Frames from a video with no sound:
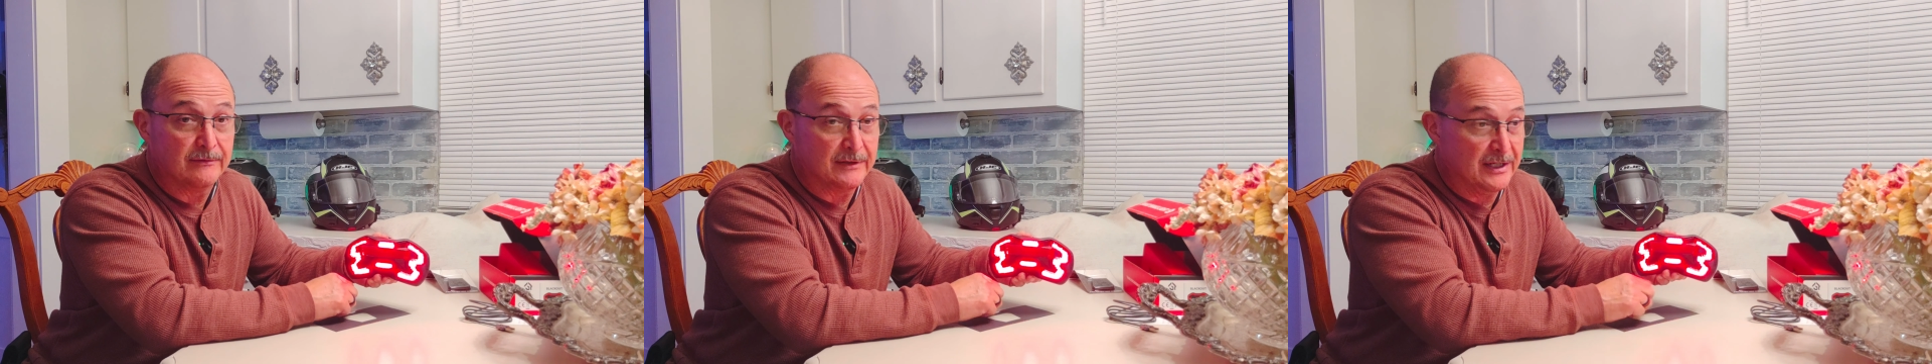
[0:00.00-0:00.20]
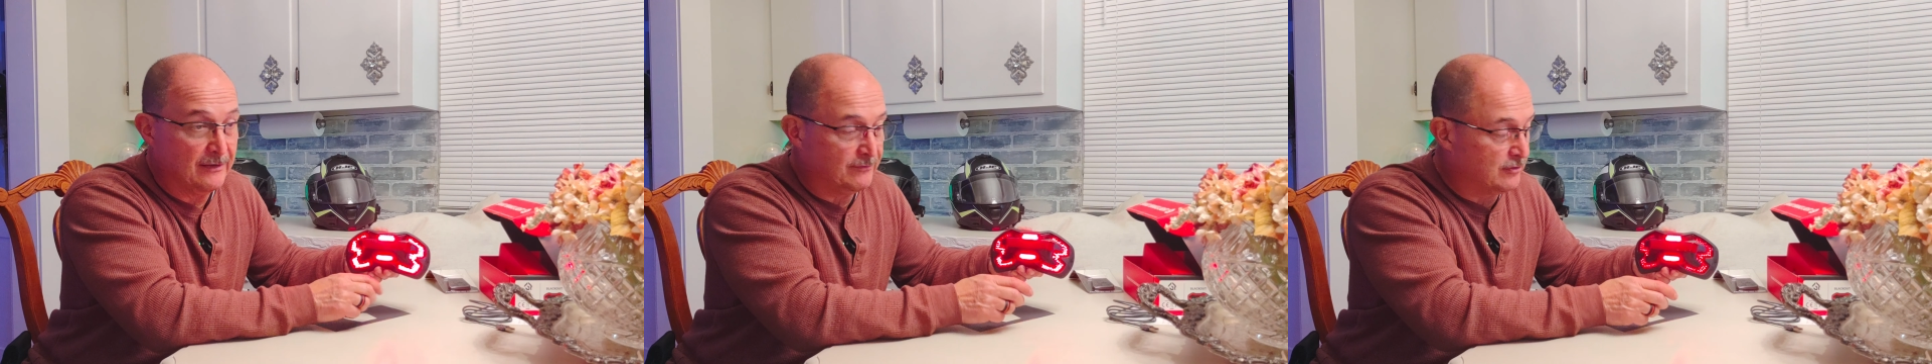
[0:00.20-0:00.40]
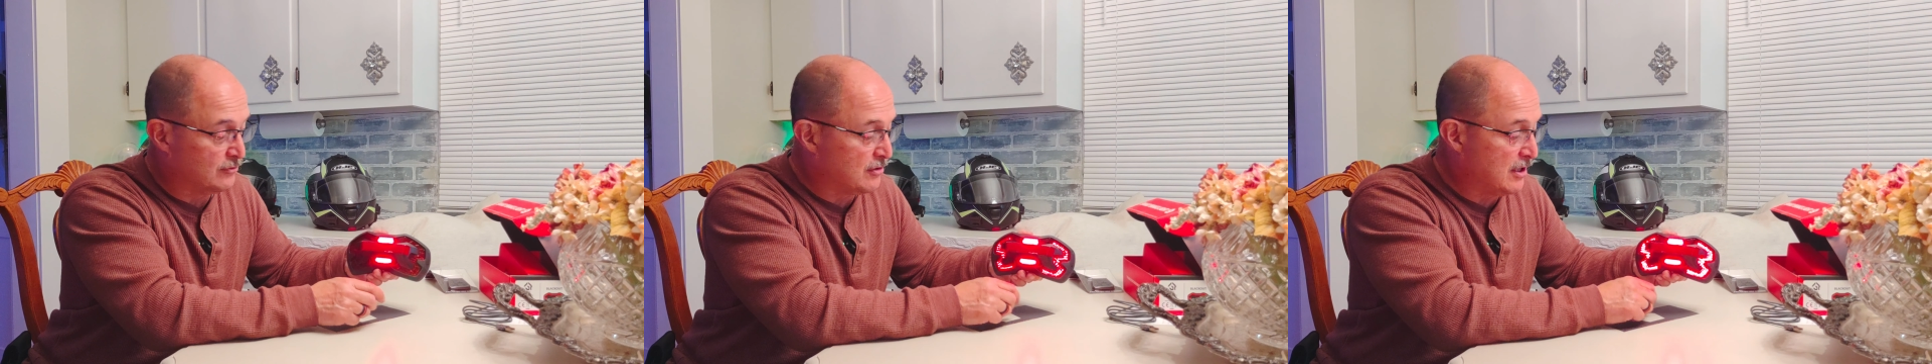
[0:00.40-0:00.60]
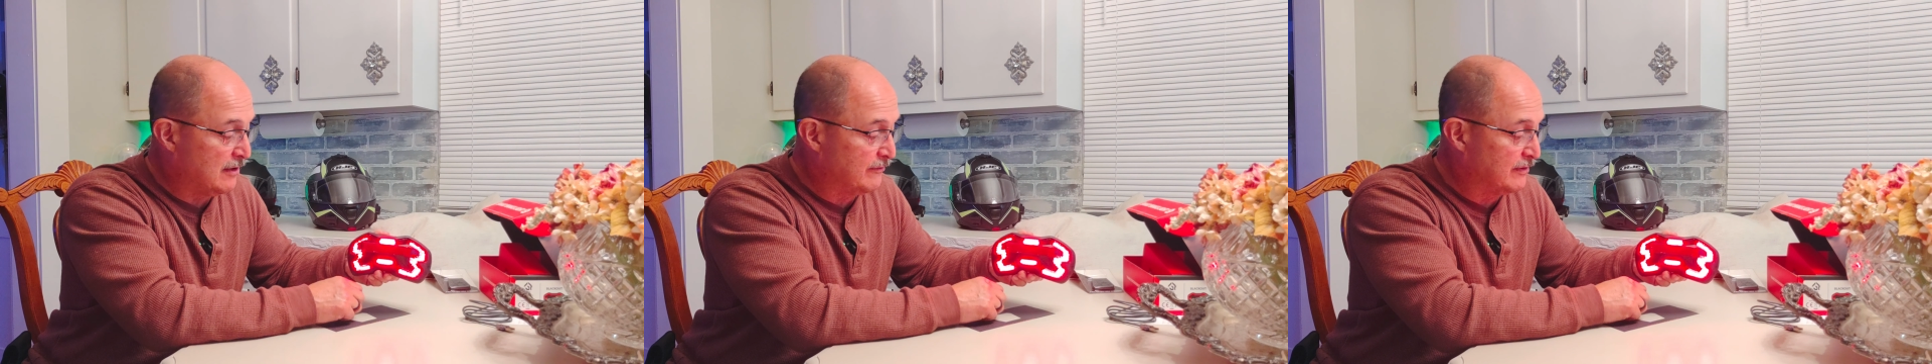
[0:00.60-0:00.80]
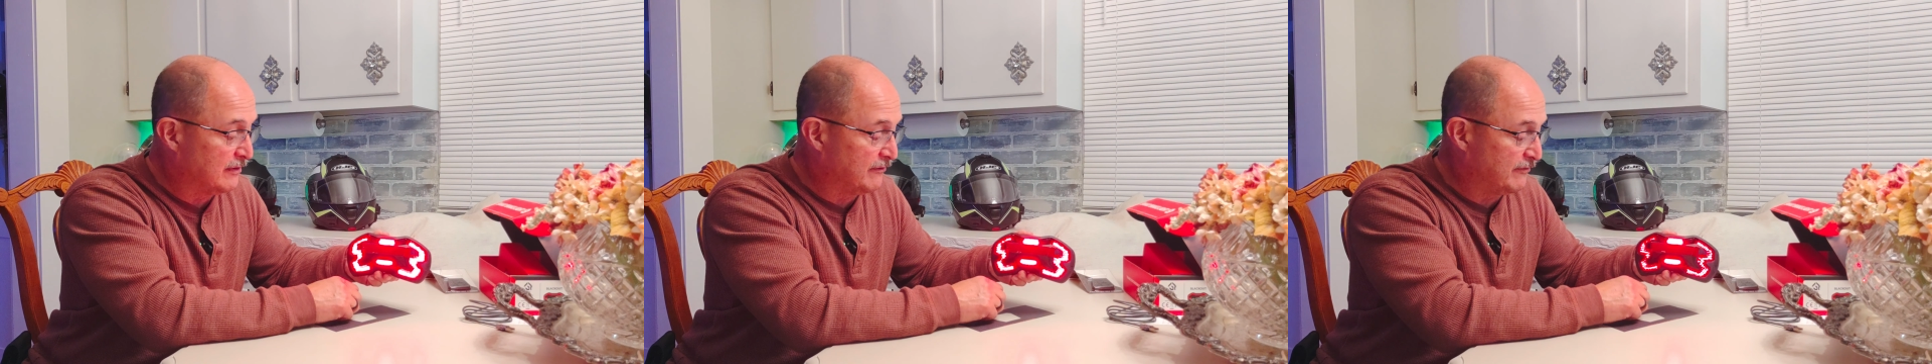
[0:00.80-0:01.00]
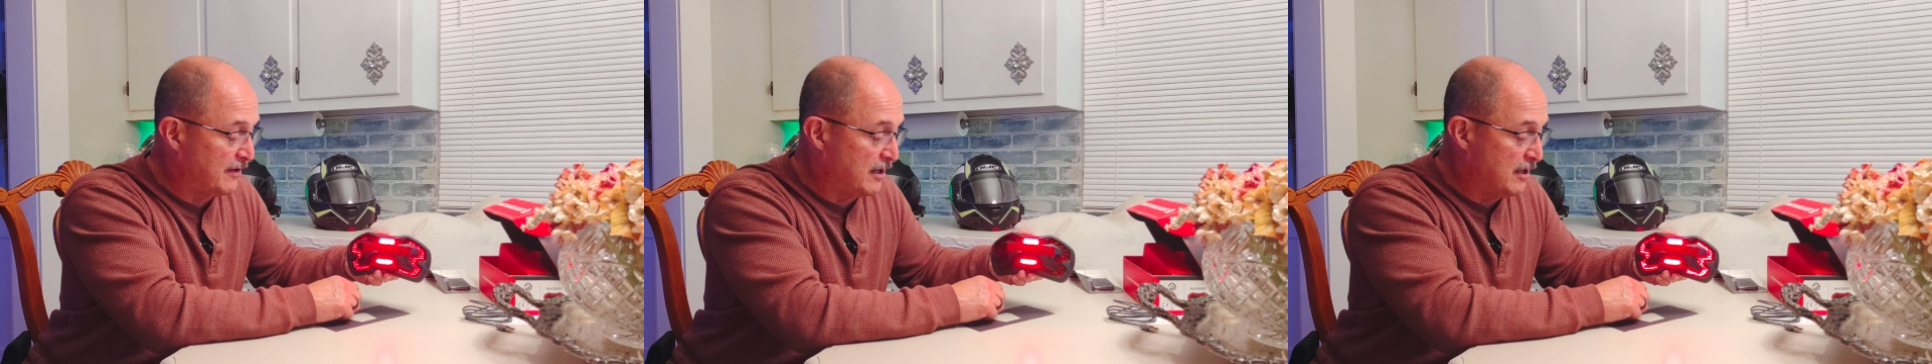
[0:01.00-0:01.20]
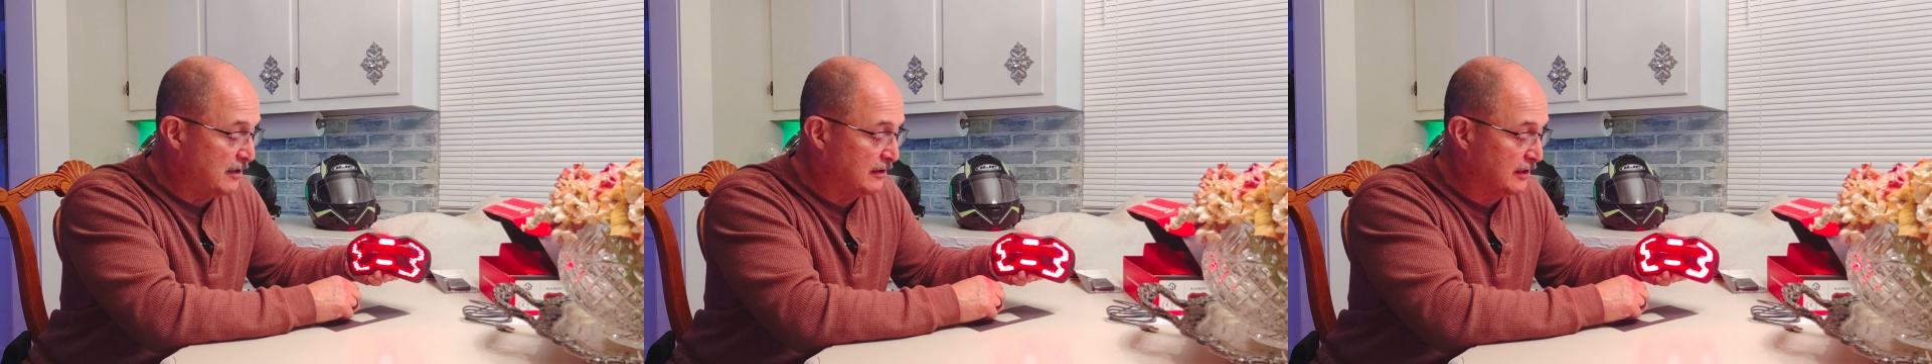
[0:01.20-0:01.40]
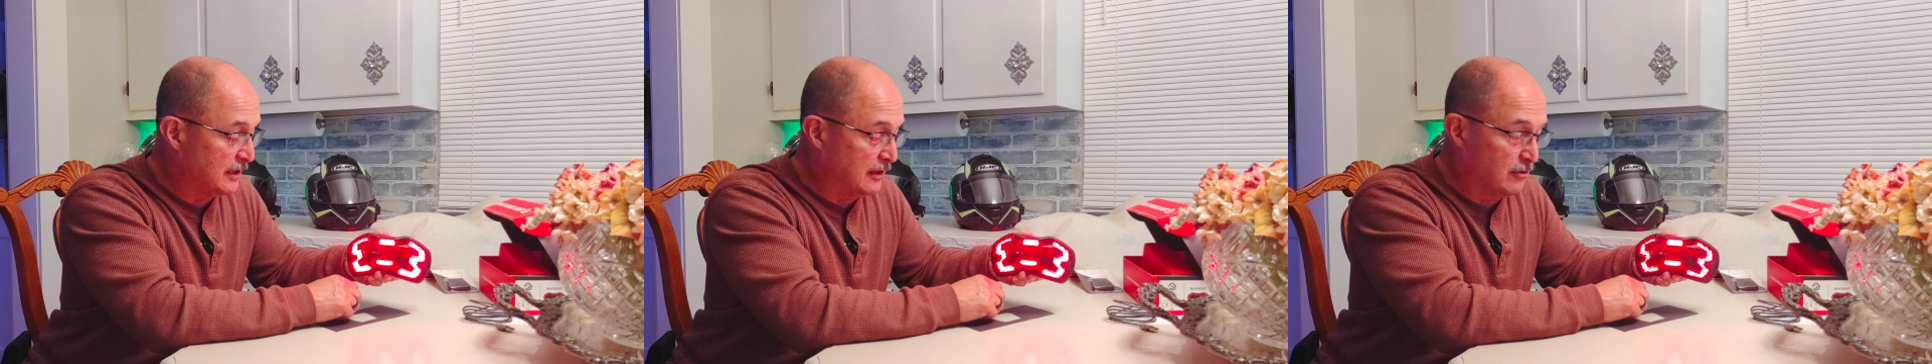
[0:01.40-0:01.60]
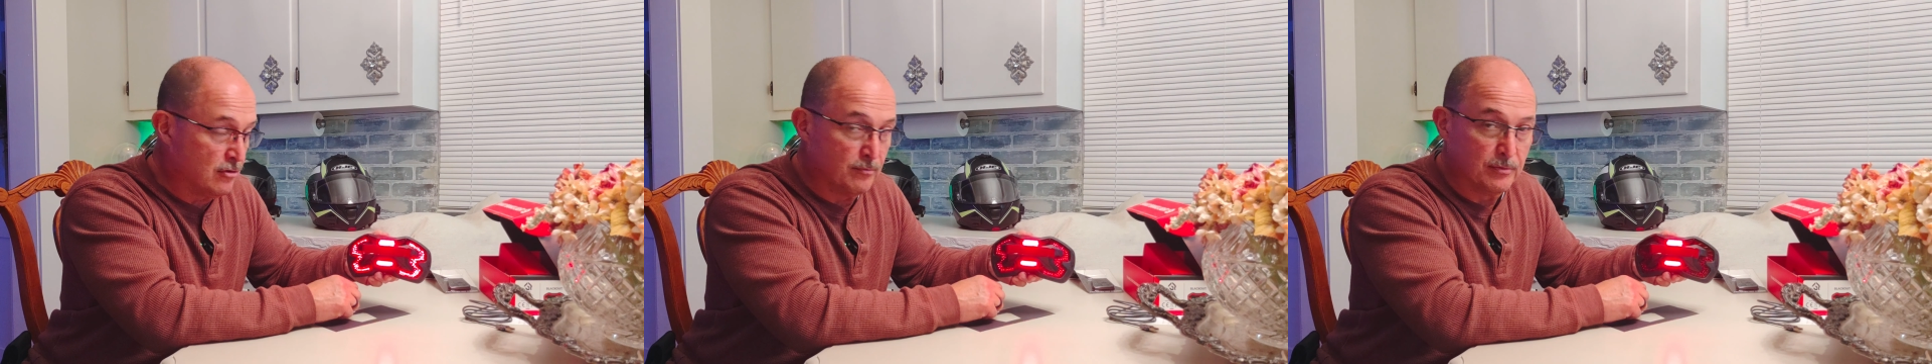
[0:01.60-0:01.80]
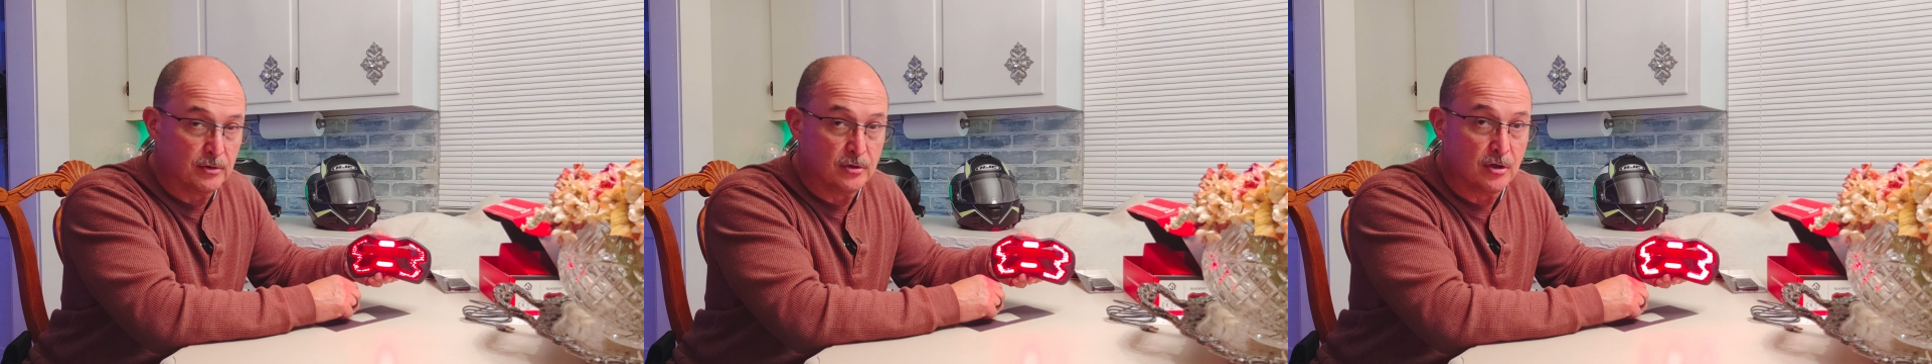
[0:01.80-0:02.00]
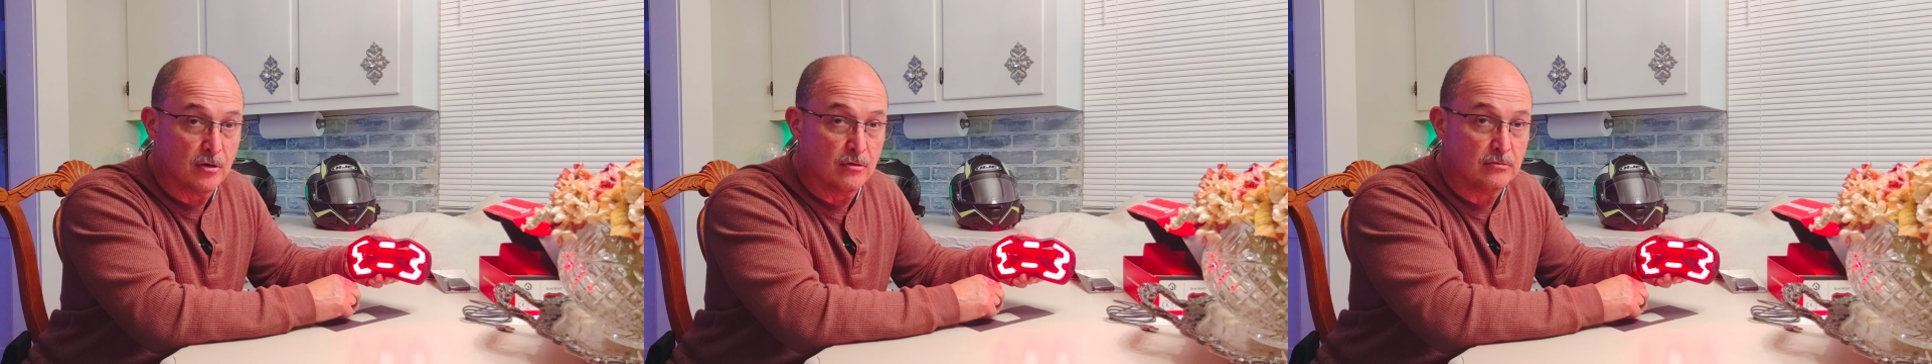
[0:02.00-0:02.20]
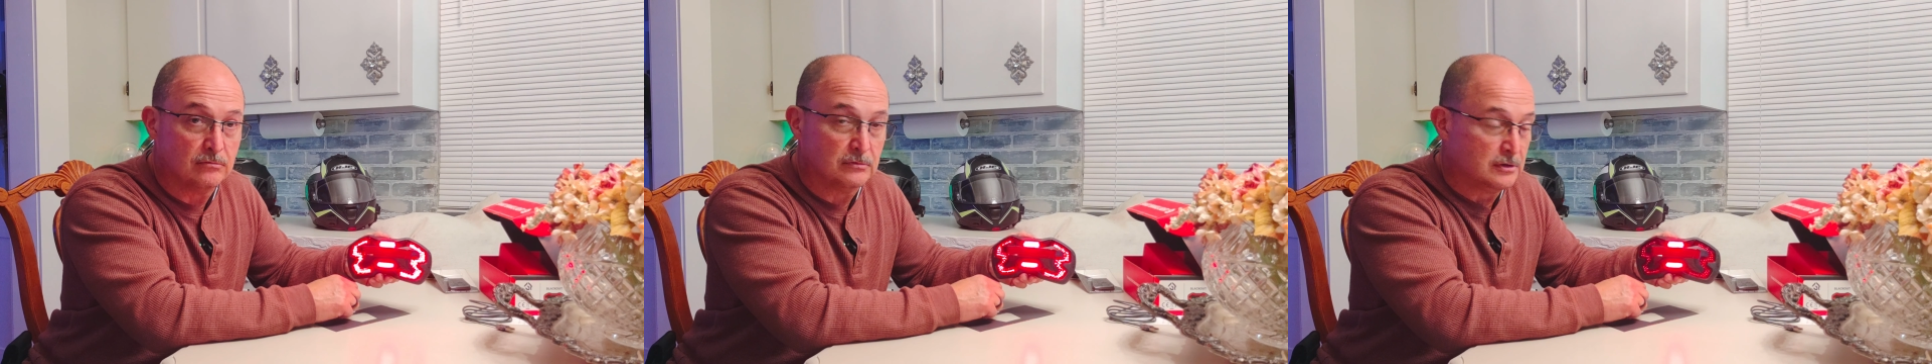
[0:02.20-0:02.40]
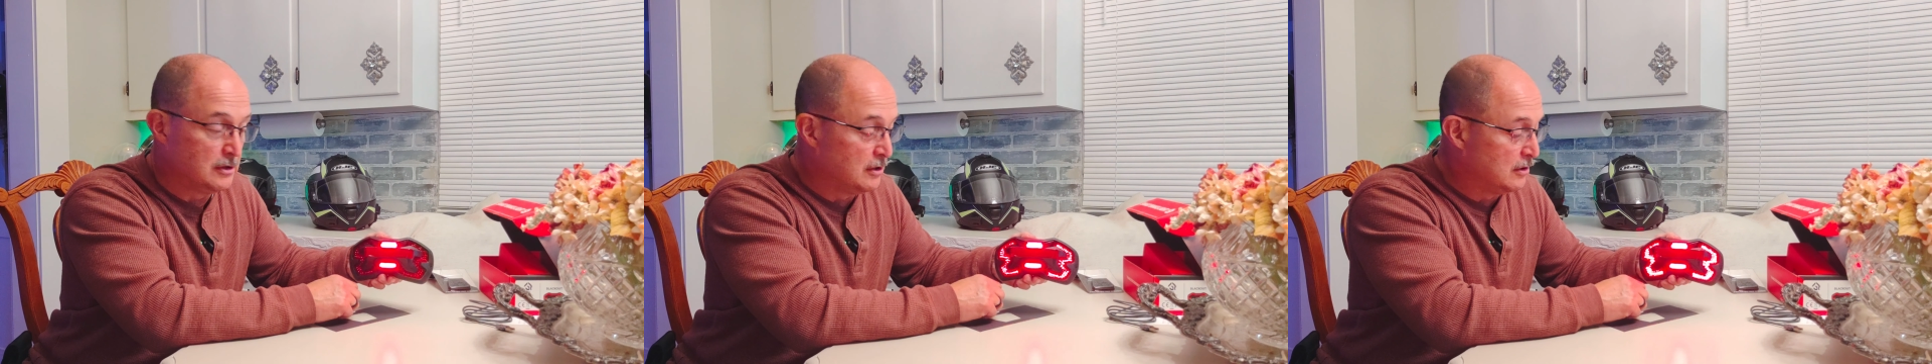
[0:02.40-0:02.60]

after driving the fog, and I hope you don't,